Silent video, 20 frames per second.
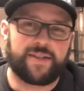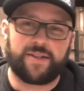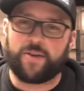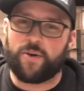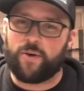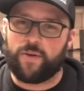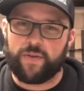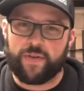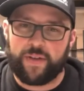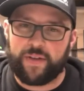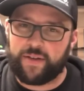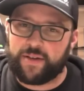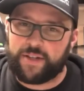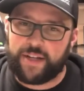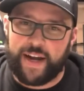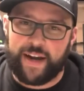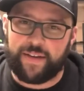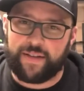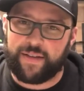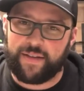go over to their
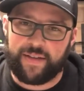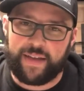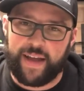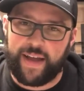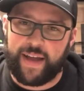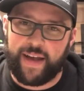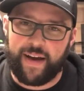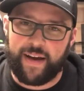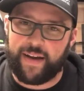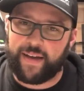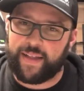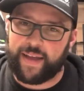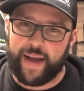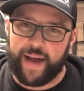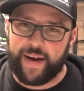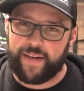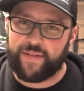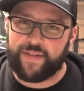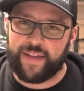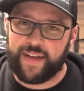channel. They'll take care of you. They got
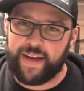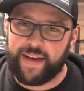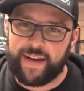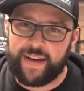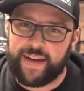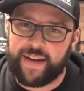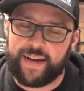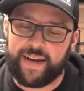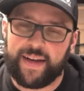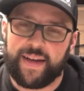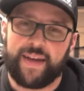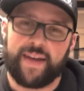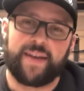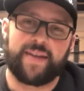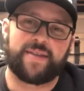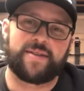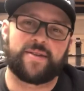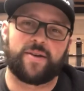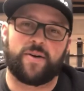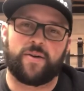everything you need.
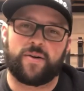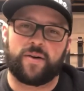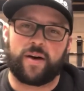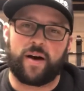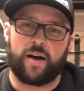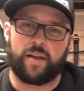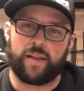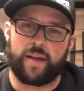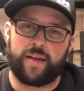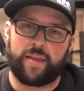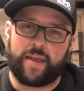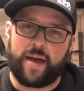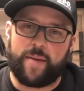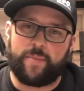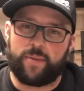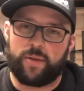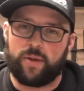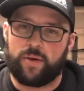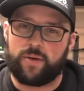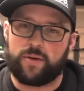So I'll link that
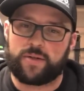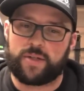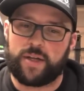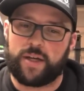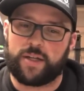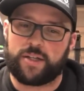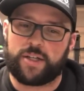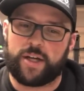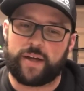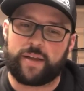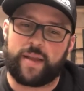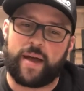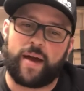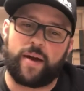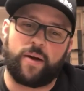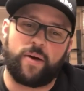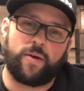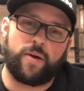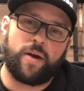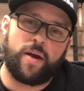below so you can check that
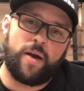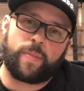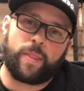out.